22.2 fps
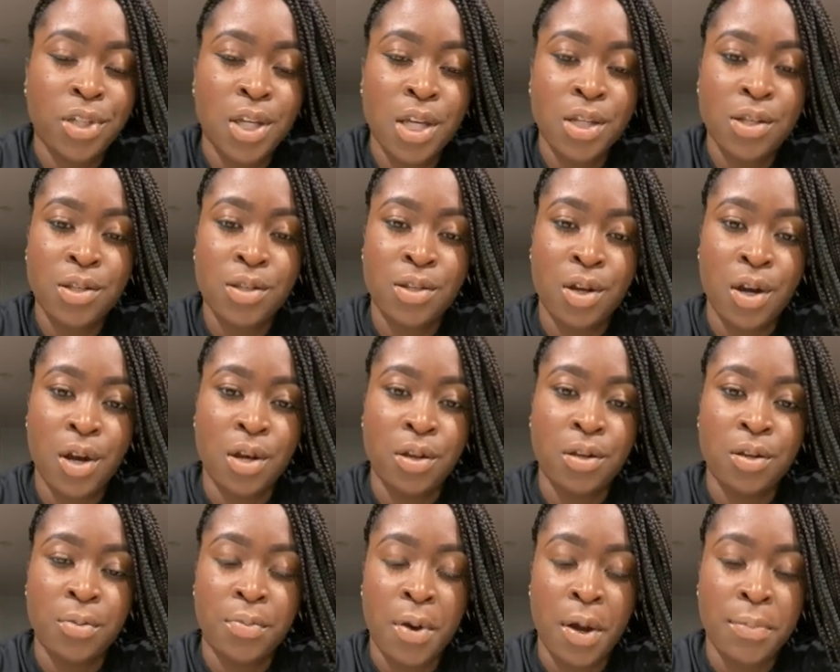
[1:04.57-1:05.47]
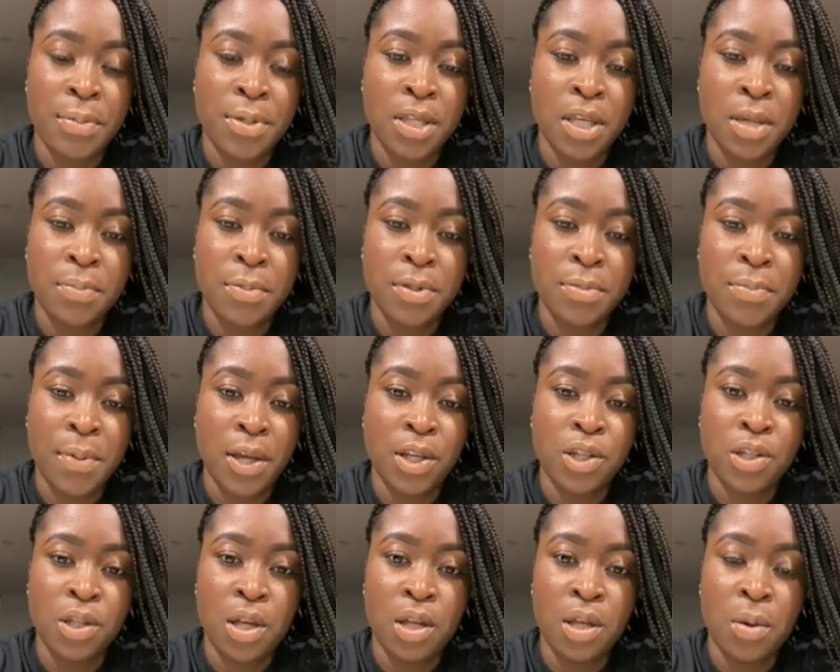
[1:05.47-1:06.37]
chances are you'll probably skip
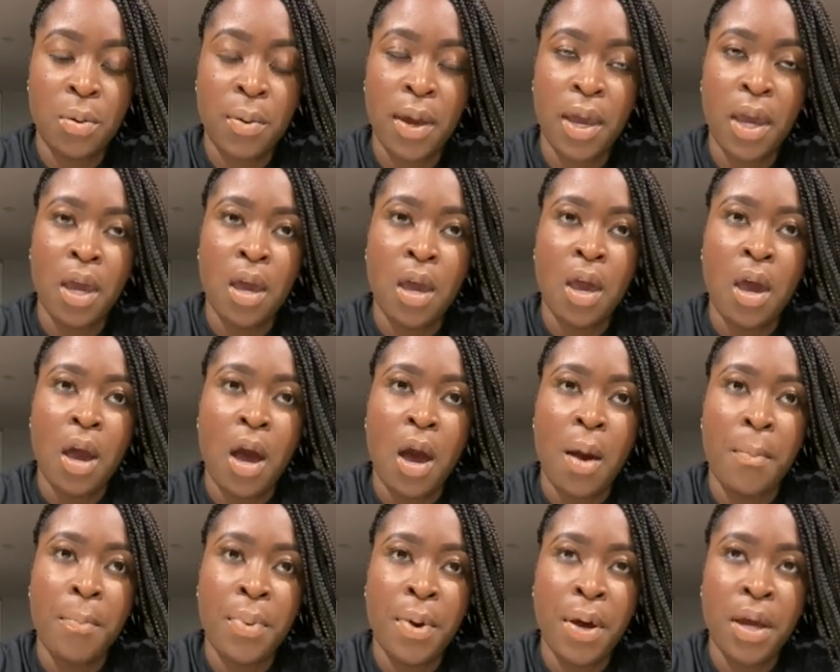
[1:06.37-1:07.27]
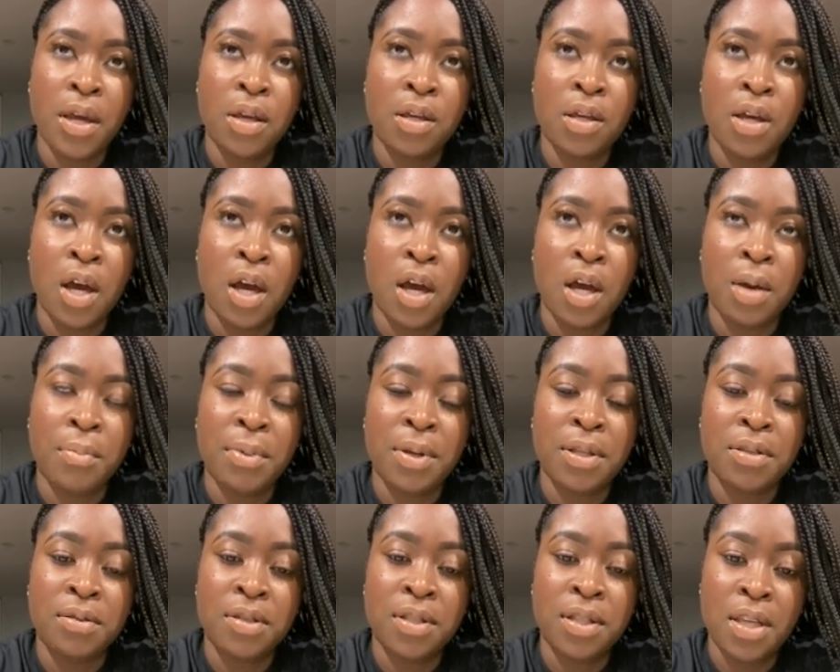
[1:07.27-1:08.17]
inspection anyway. But
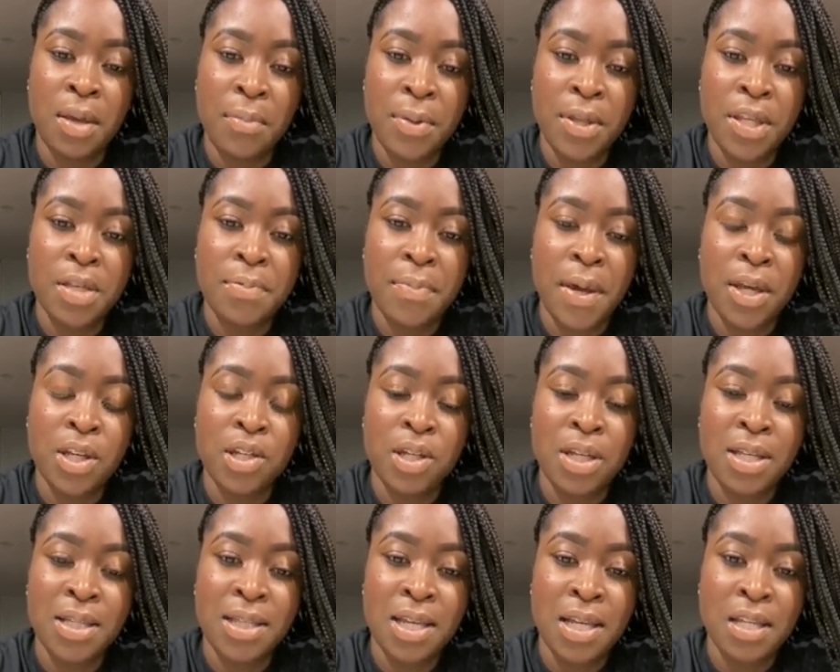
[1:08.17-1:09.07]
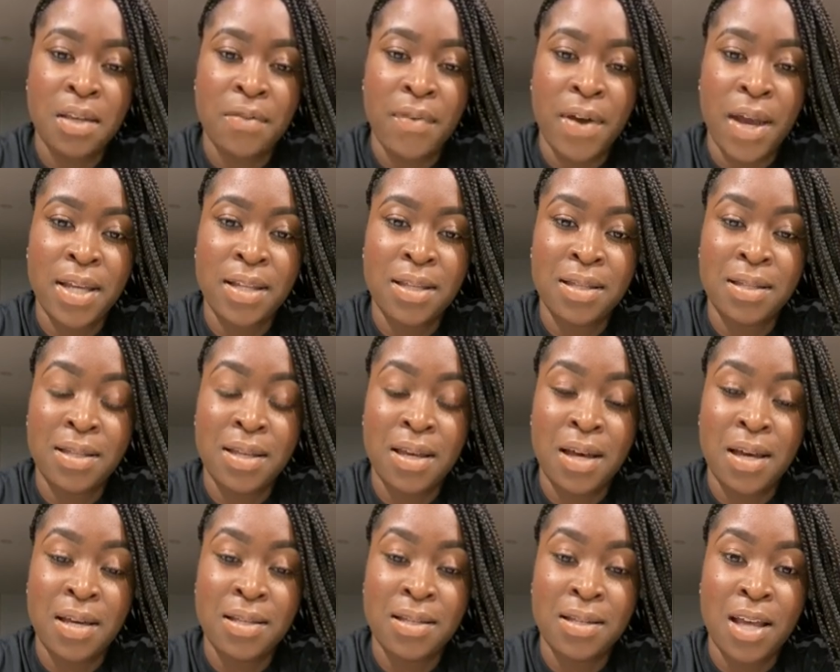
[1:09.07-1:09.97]
skipping inspection incentivizes
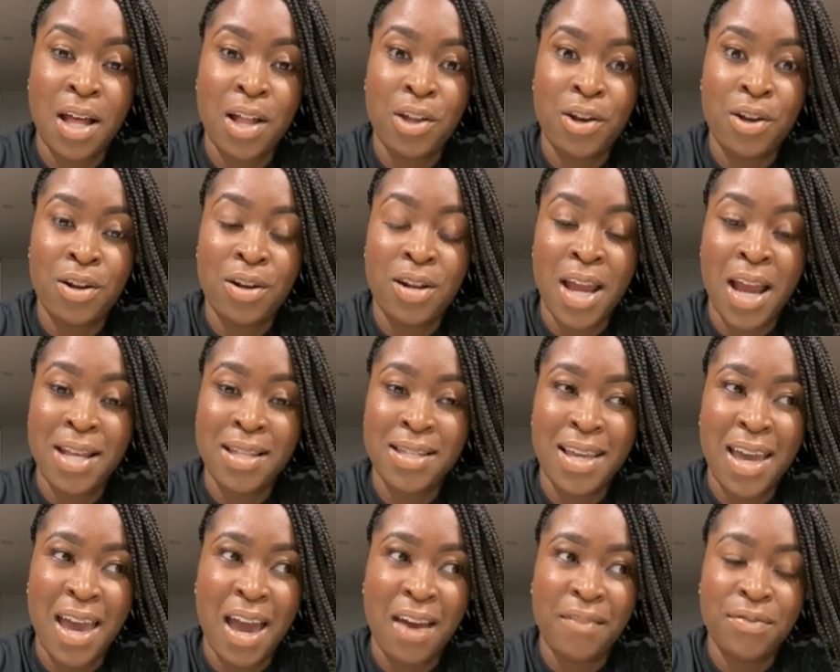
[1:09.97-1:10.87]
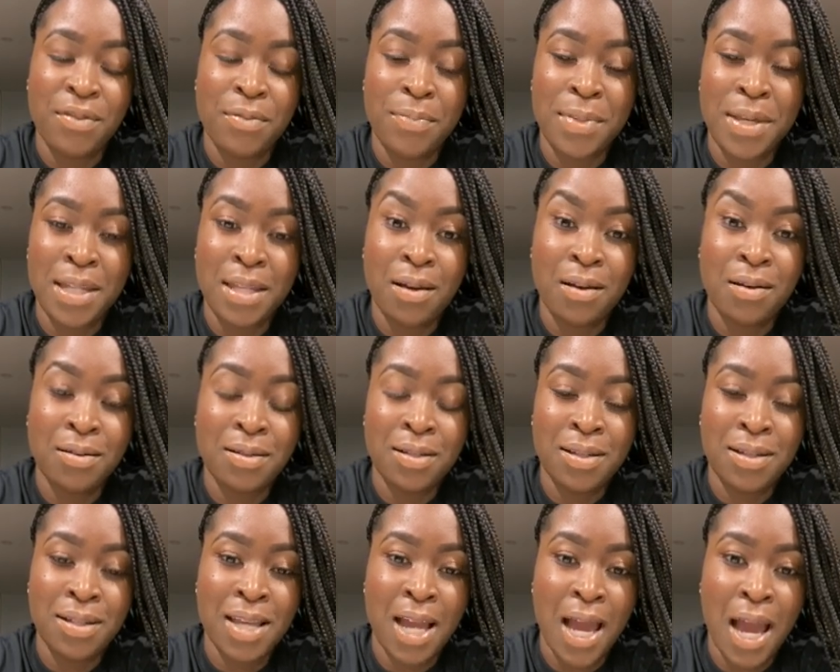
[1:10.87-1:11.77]
the seller not to have to be nickeled
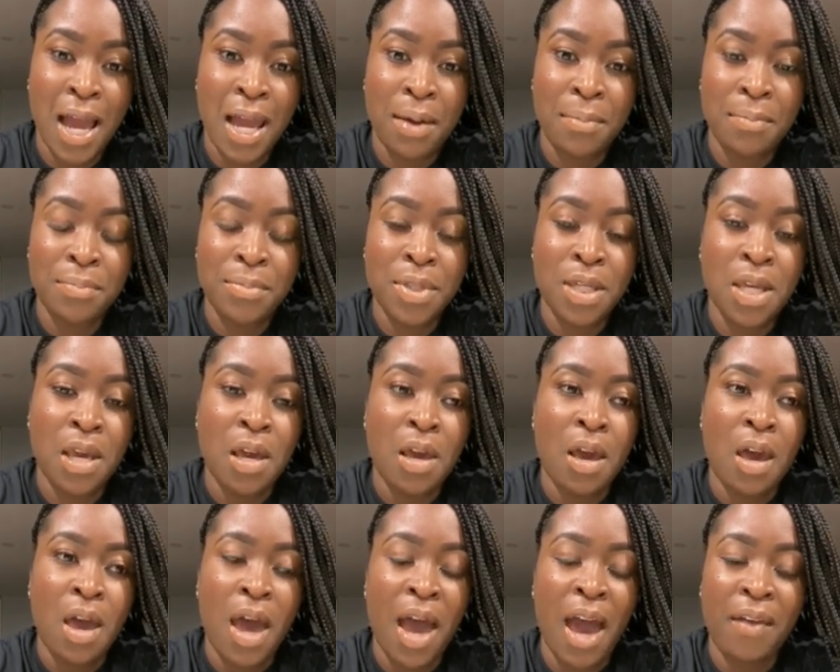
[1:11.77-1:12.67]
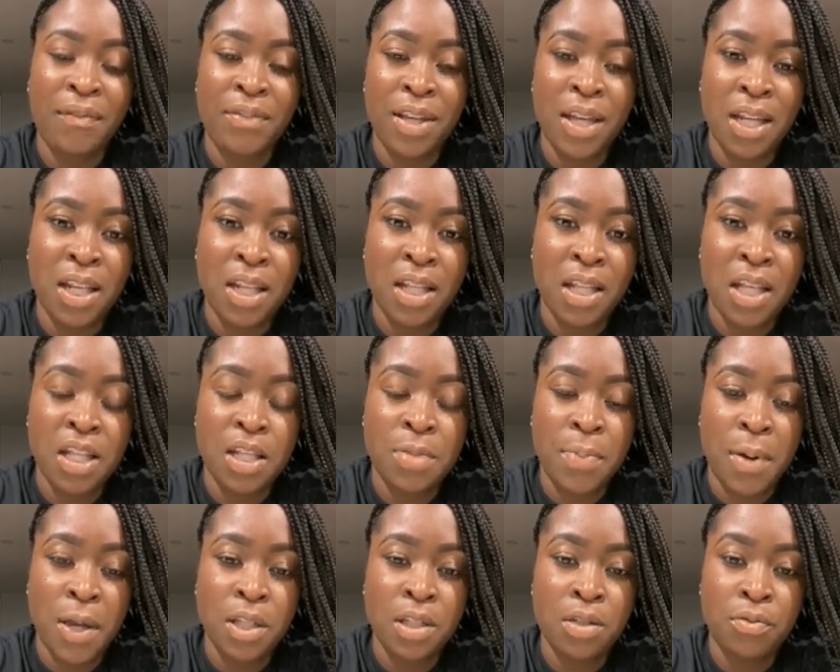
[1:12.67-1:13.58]
and dimed after getting the
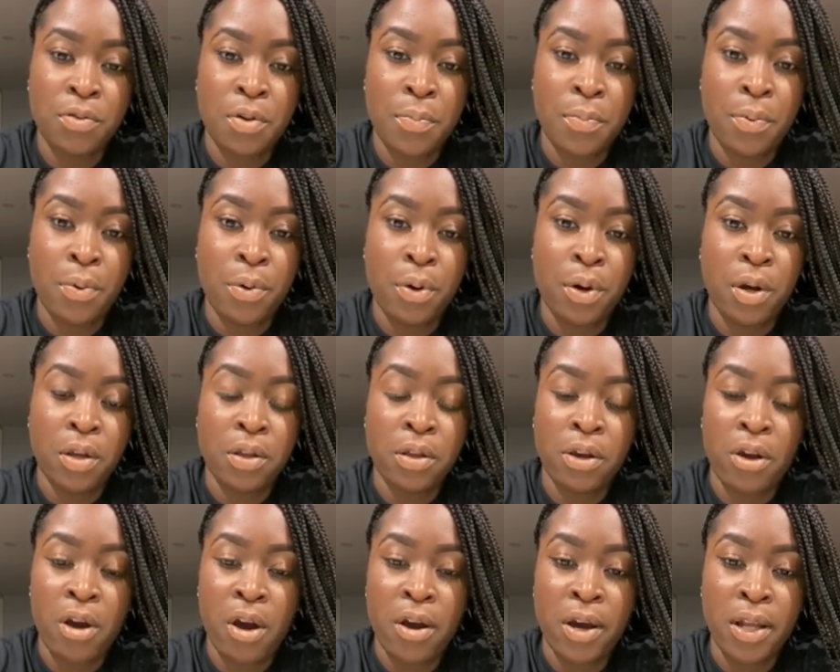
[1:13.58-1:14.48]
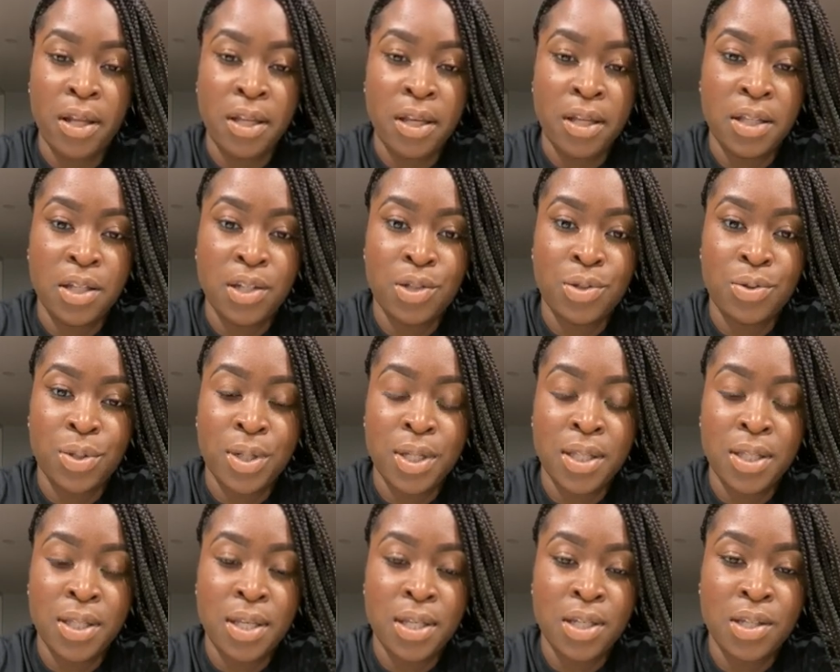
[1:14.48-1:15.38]
inspection report. There aren't any additional
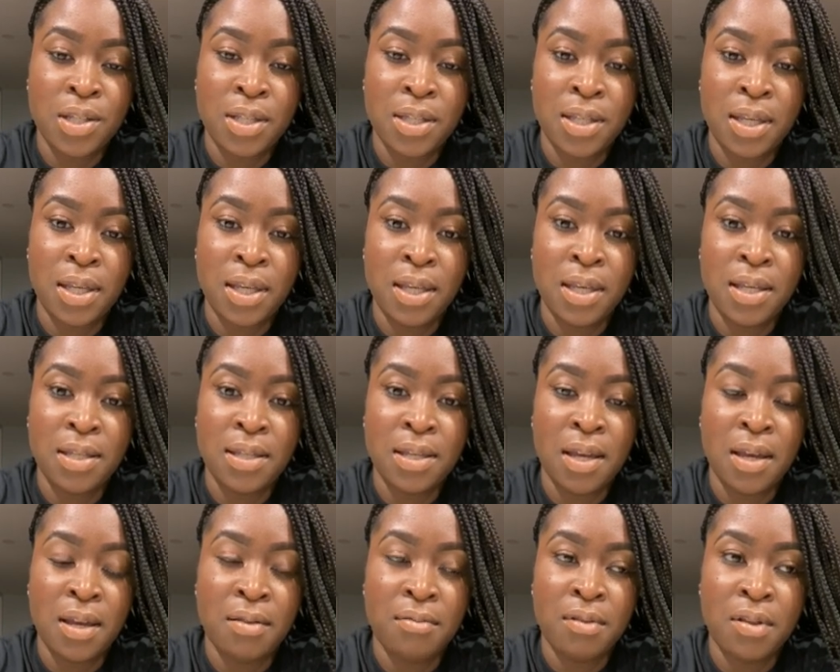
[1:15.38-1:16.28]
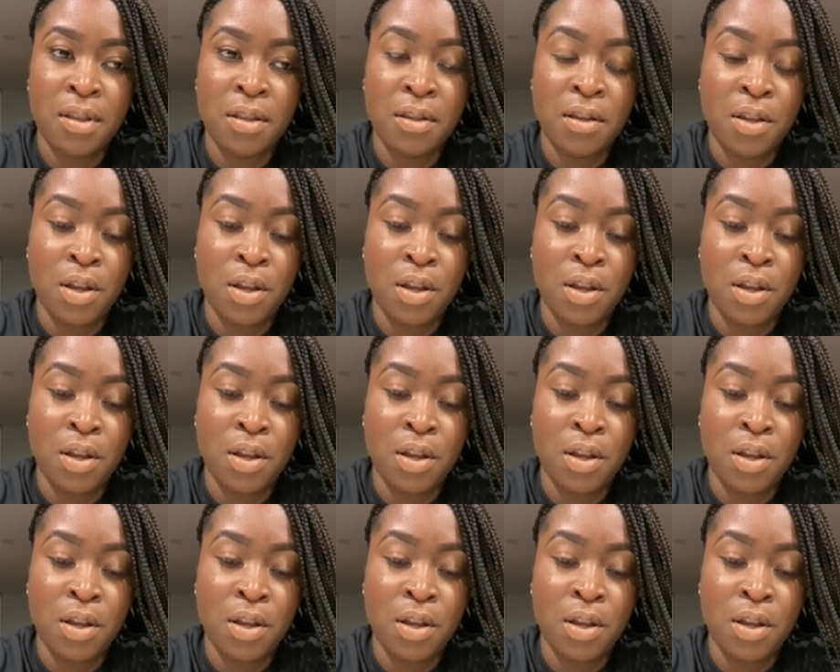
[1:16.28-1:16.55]
contingencies, and